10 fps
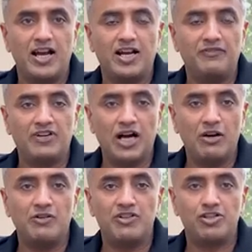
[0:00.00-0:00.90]
and we now
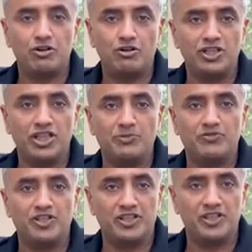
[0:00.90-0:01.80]
have a strong team
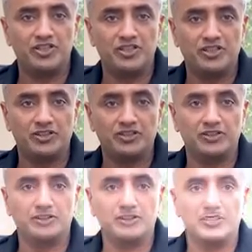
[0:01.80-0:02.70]
of data
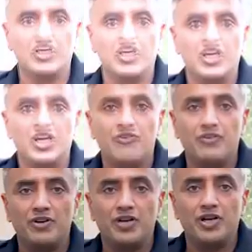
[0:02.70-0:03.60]
engineers.
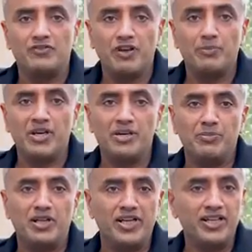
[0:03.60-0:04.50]
We have been
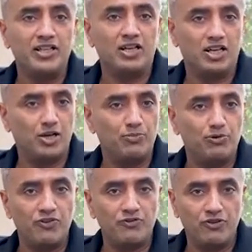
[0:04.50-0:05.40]
building
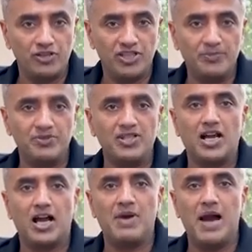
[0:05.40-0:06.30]
proof of concepts.
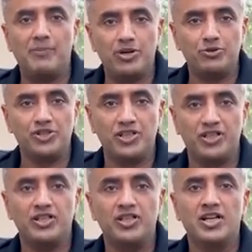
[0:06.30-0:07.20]
I'm happy to
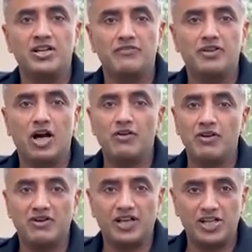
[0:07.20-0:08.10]
share we now
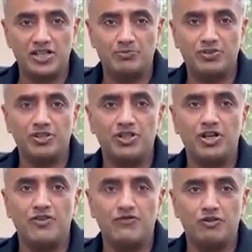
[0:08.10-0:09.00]
have a customers
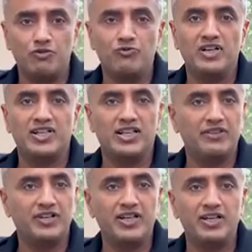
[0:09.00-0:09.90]
for whom we are
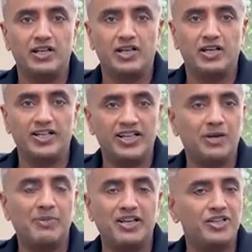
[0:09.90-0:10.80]
delivering a data
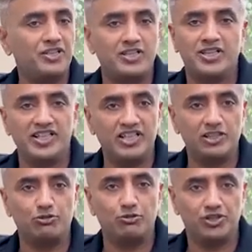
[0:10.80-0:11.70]
migration and ETL
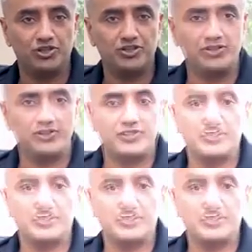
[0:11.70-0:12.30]
solutions.